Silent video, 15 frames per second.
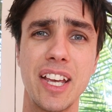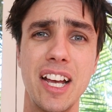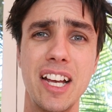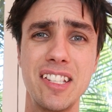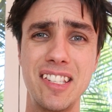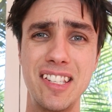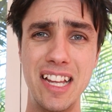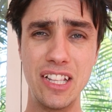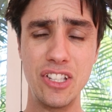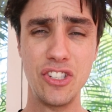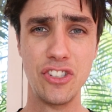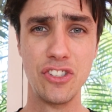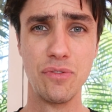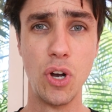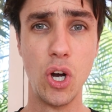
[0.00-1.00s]
a
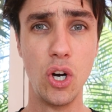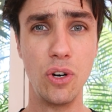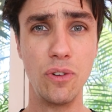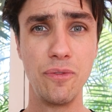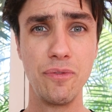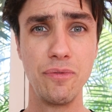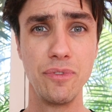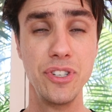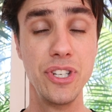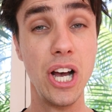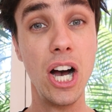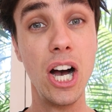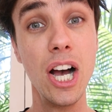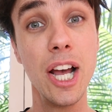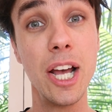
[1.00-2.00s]
sense of
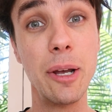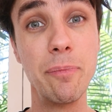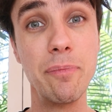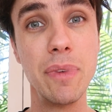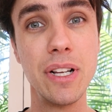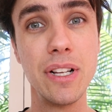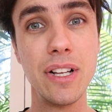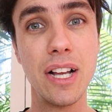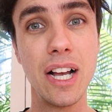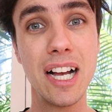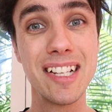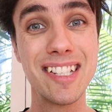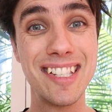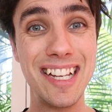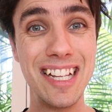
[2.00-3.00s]
time,
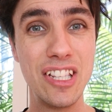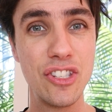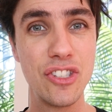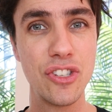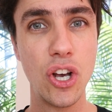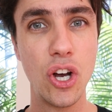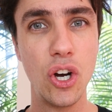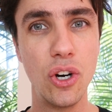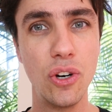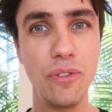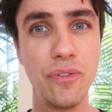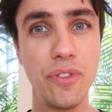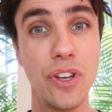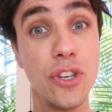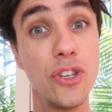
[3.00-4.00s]
a sense
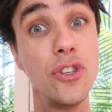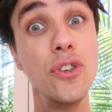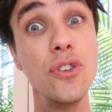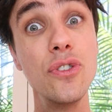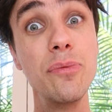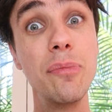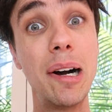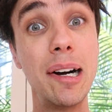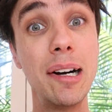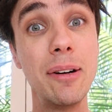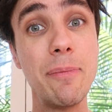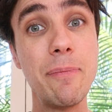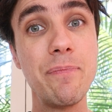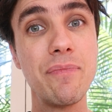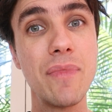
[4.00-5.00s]
of humor,
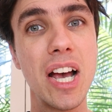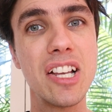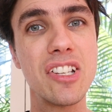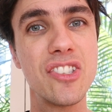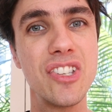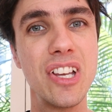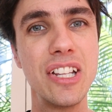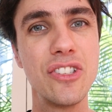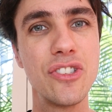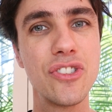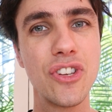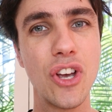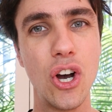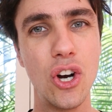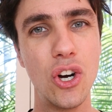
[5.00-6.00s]
a
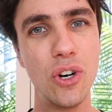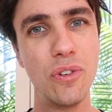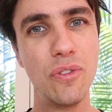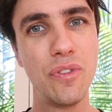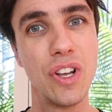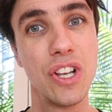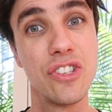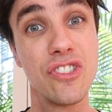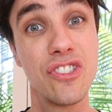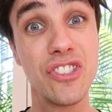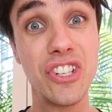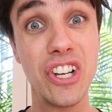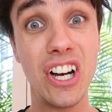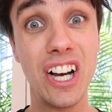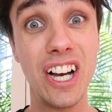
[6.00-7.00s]
sense of
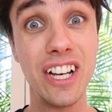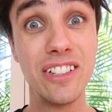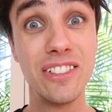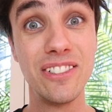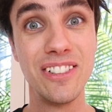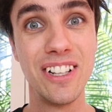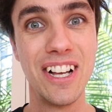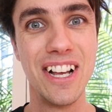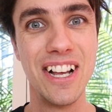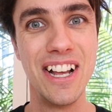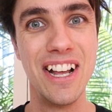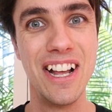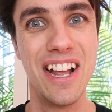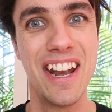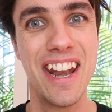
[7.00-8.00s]
style.
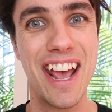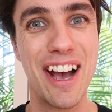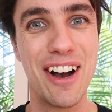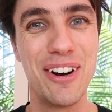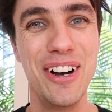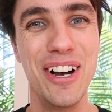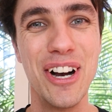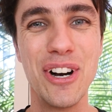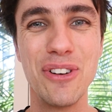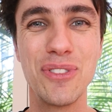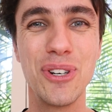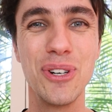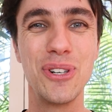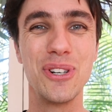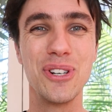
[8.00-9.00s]
Now, of
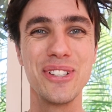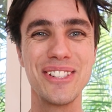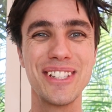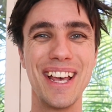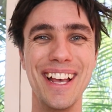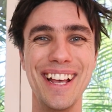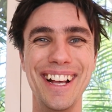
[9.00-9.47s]
course,